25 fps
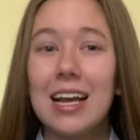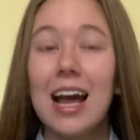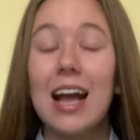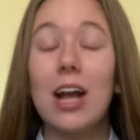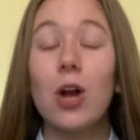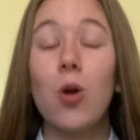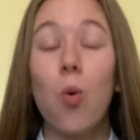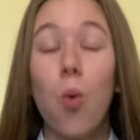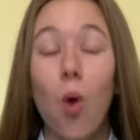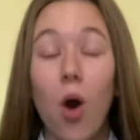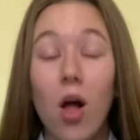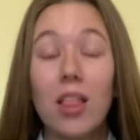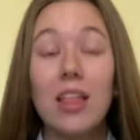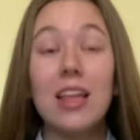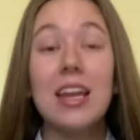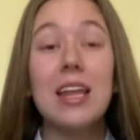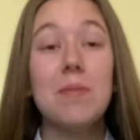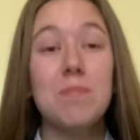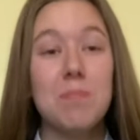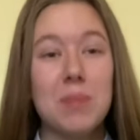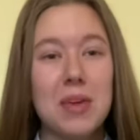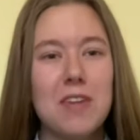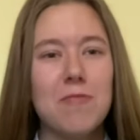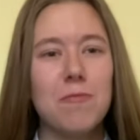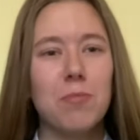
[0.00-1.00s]
quality
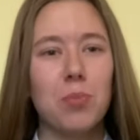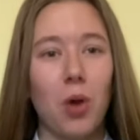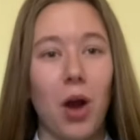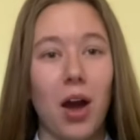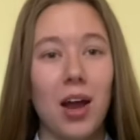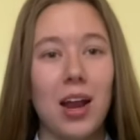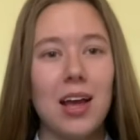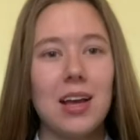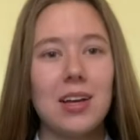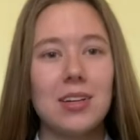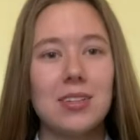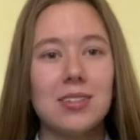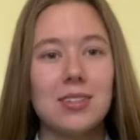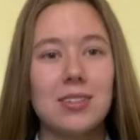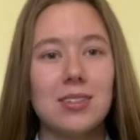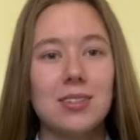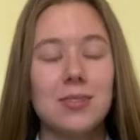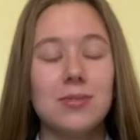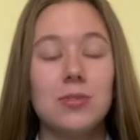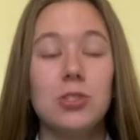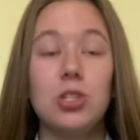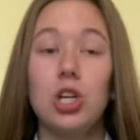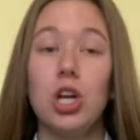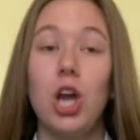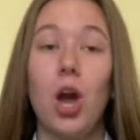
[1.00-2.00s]
beef products
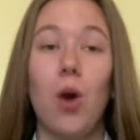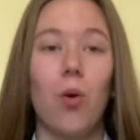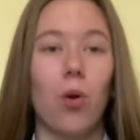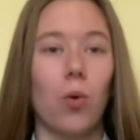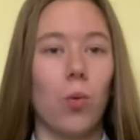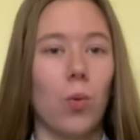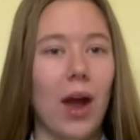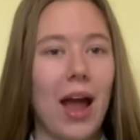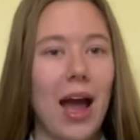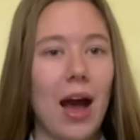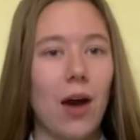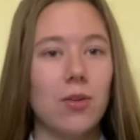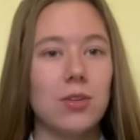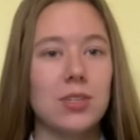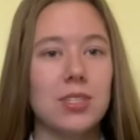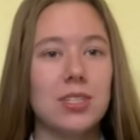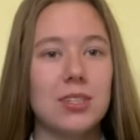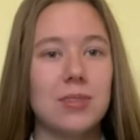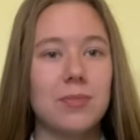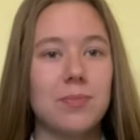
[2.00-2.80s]
to go around.